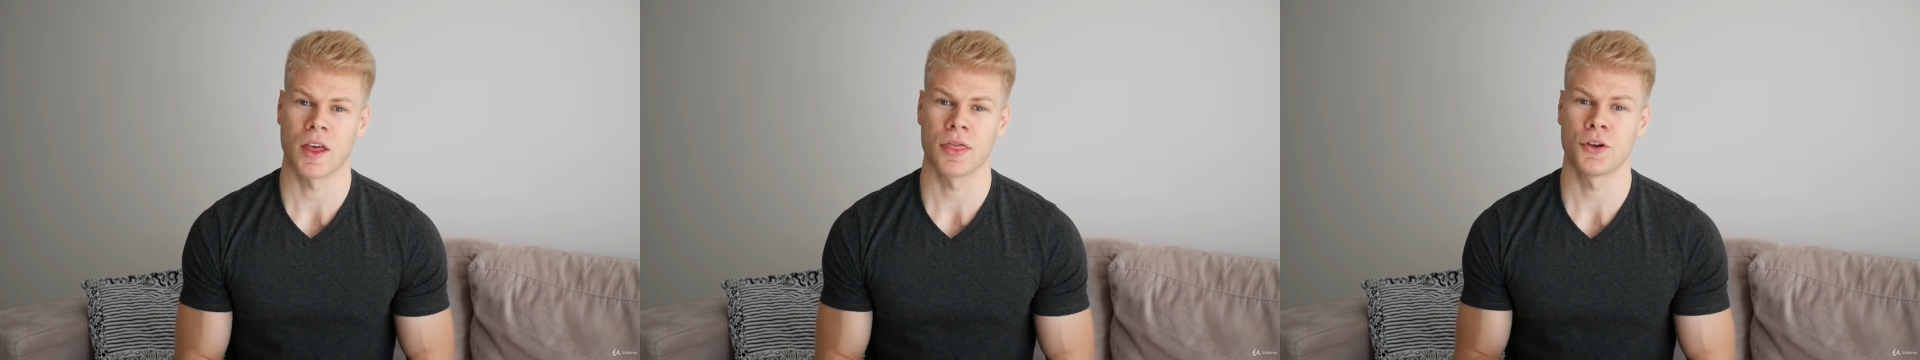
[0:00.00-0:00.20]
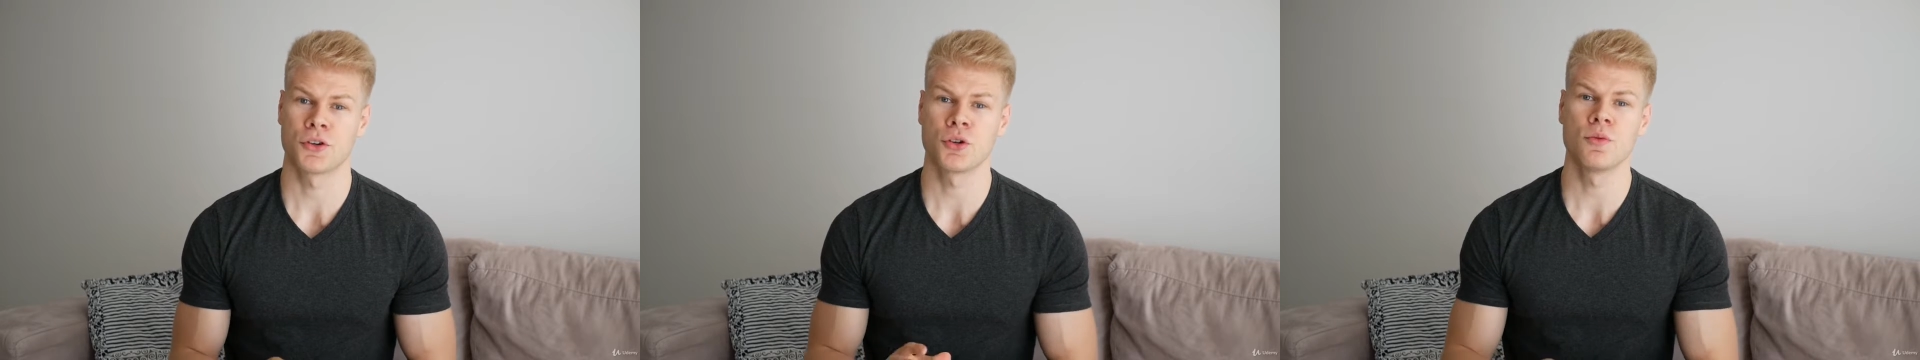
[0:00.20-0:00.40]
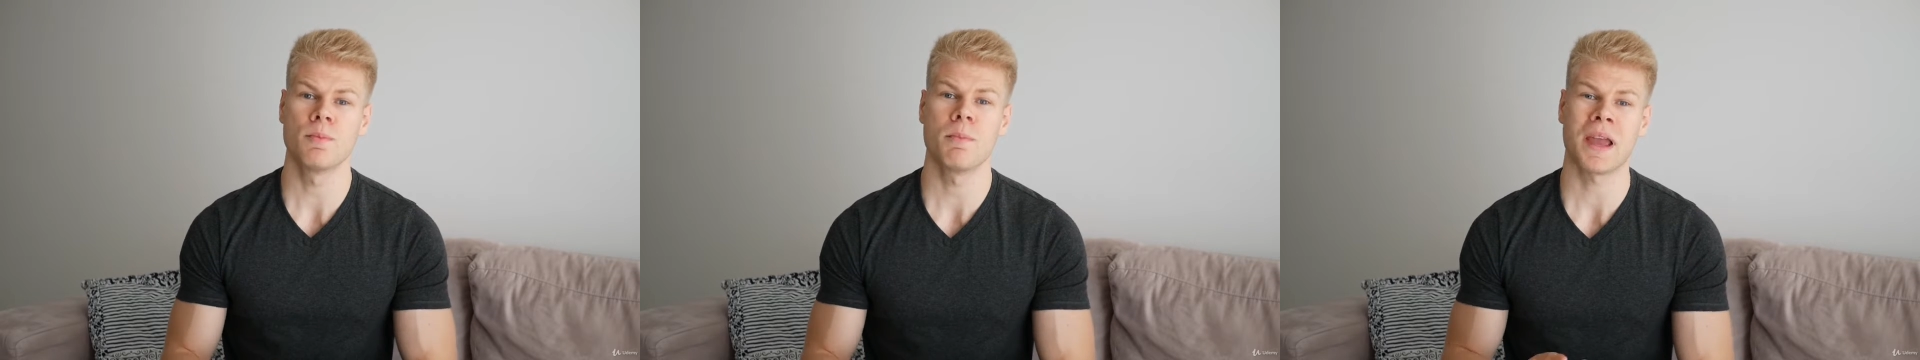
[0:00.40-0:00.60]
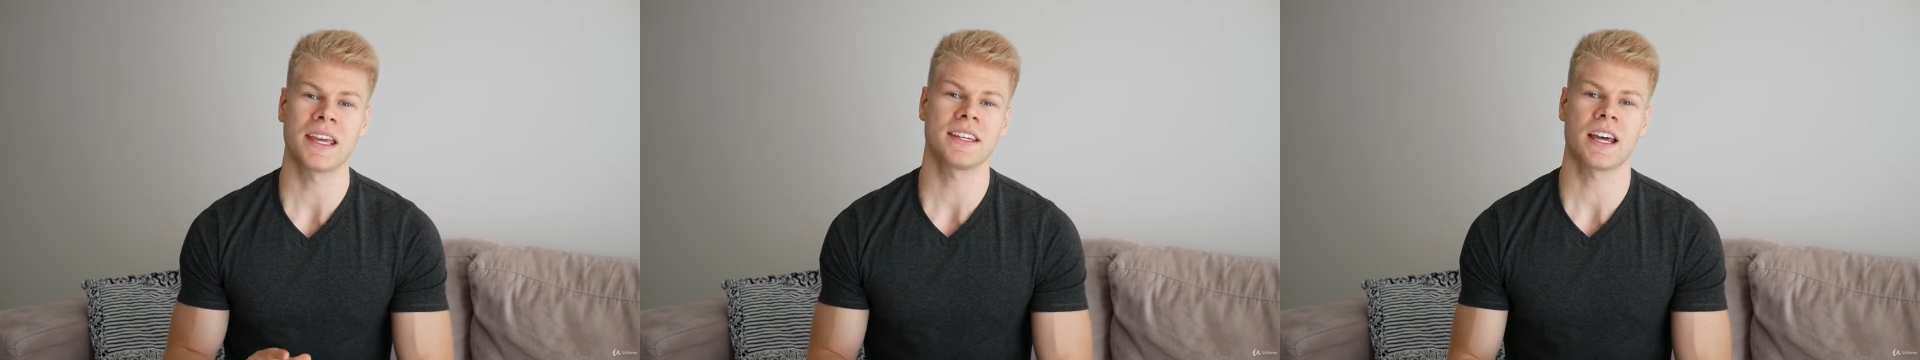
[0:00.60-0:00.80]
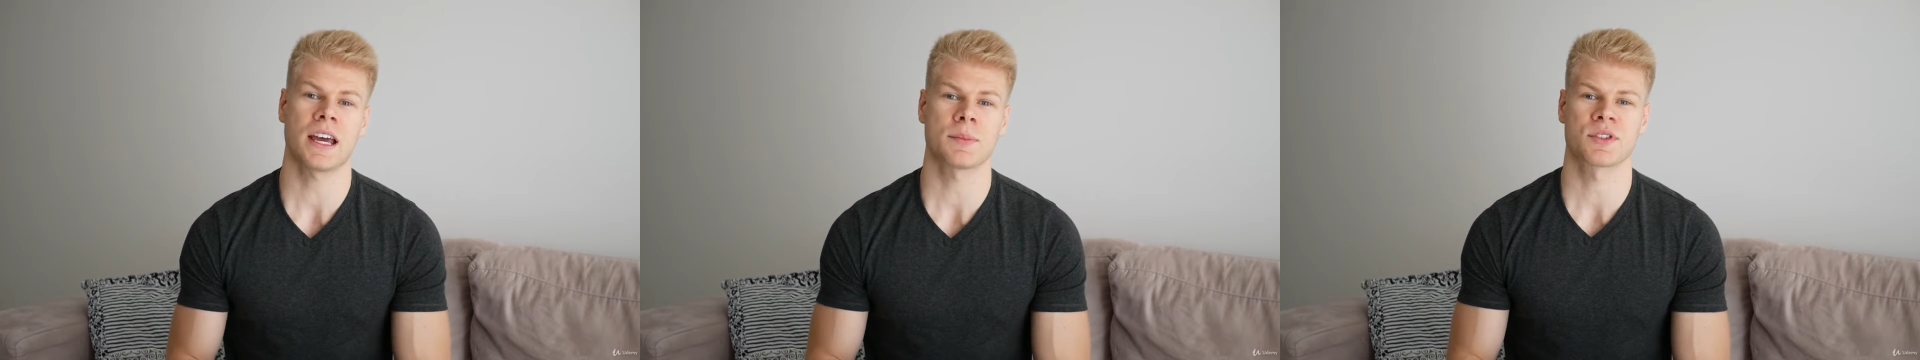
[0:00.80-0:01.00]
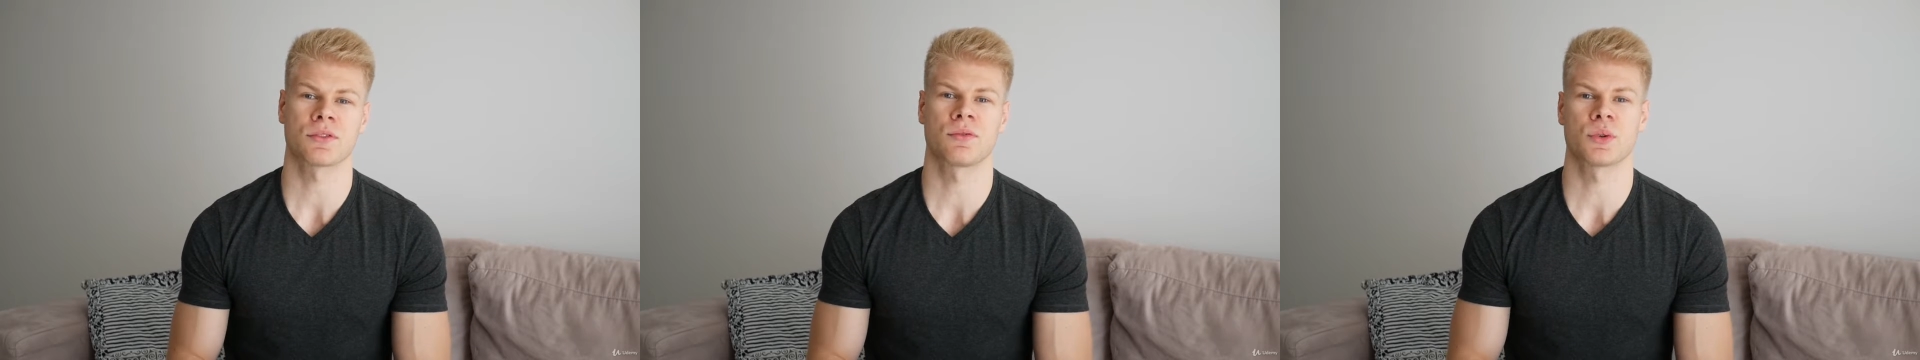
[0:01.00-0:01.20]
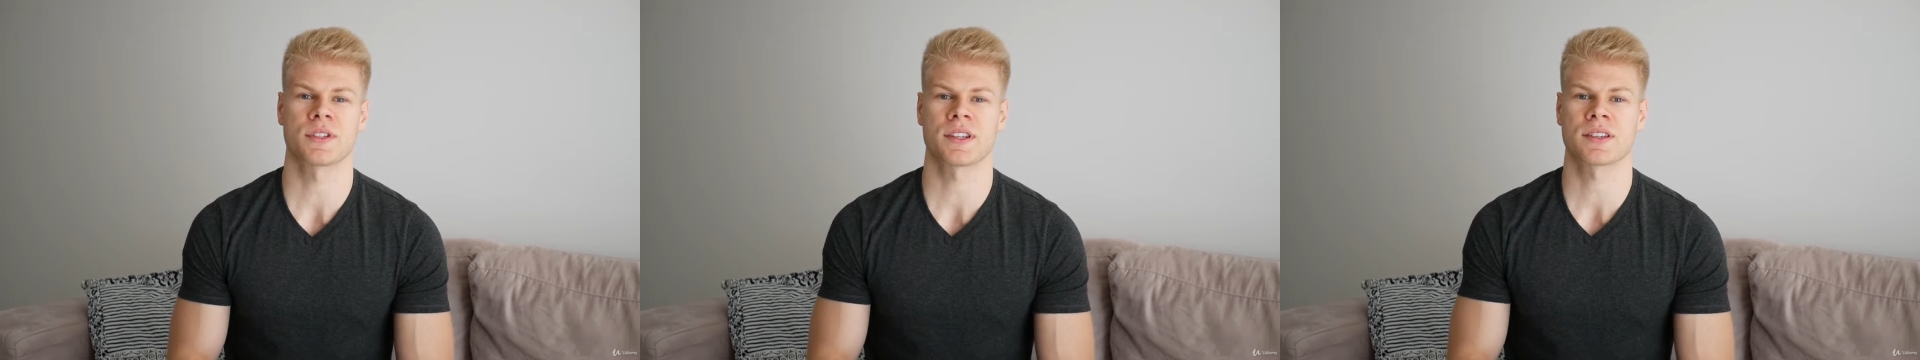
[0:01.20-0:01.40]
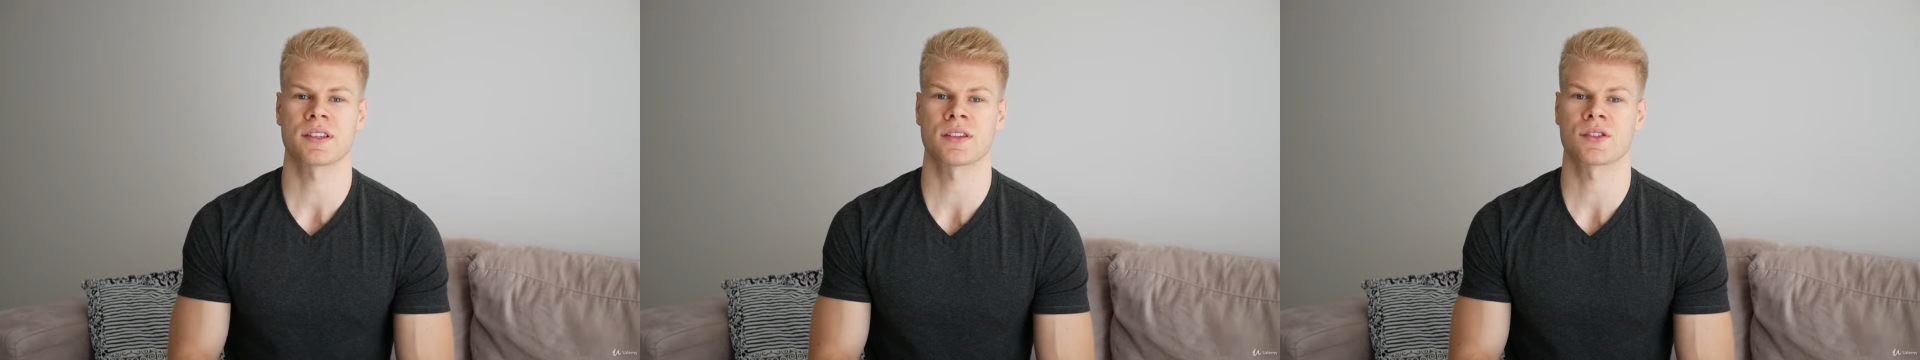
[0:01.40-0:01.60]
The two main types of
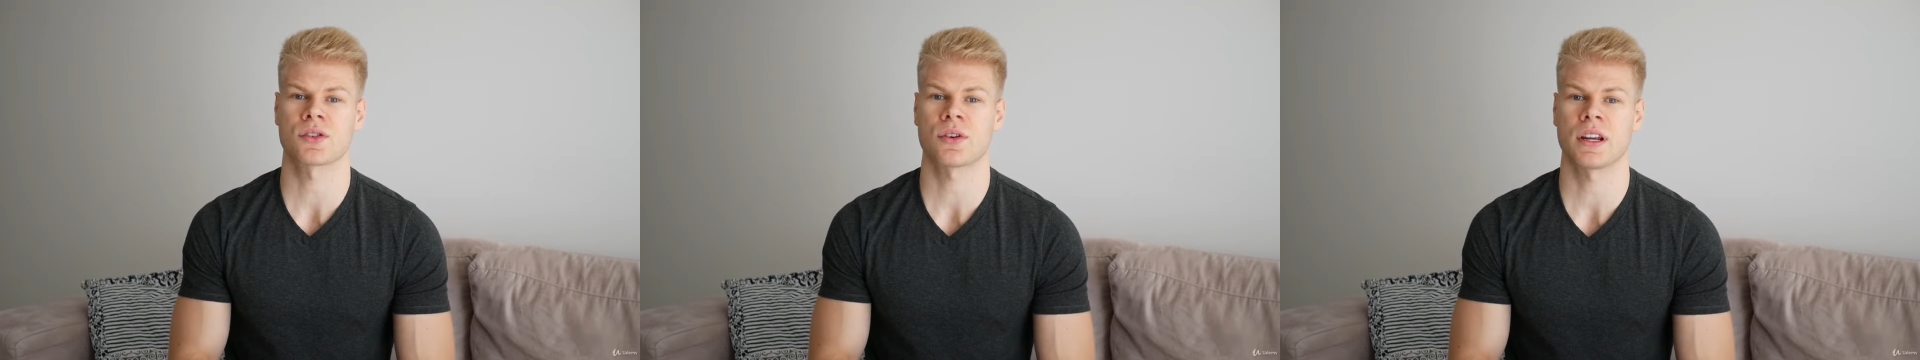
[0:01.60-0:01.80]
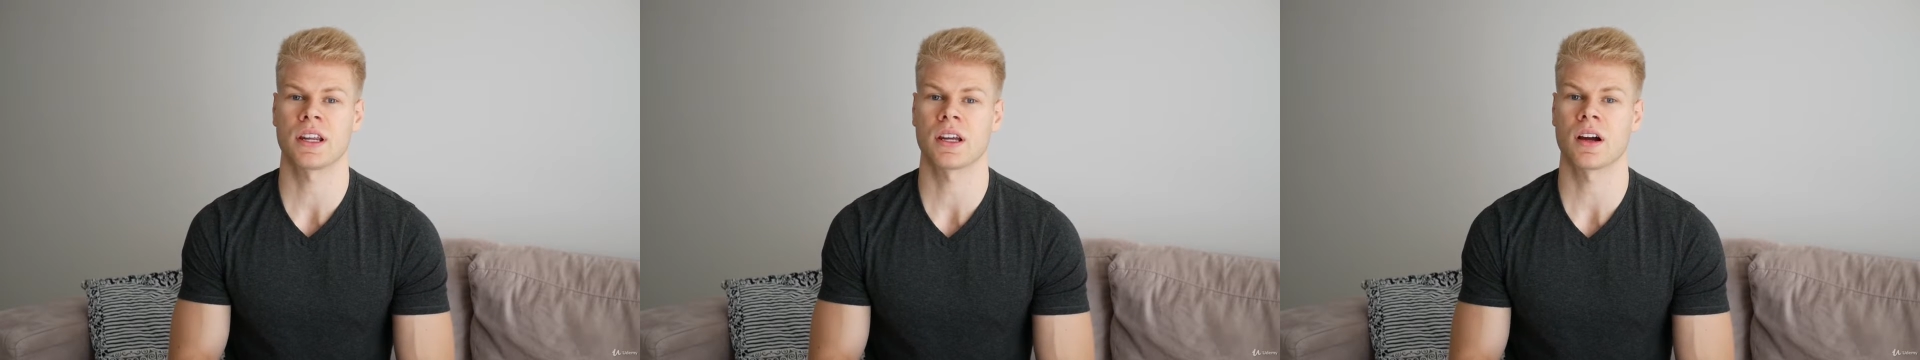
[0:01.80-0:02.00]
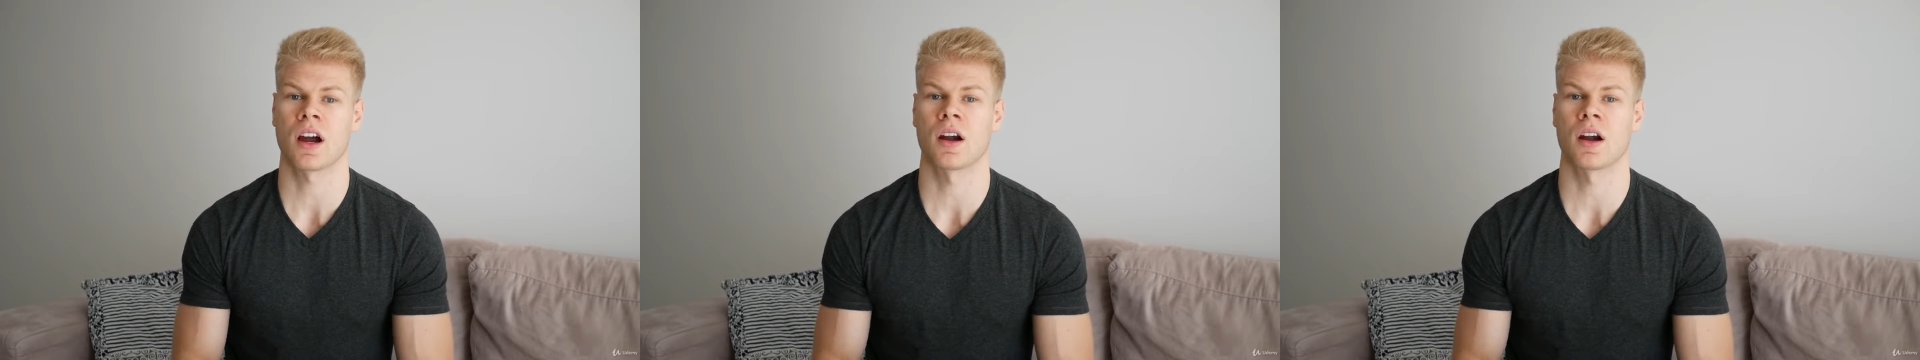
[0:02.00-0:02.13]
resistance training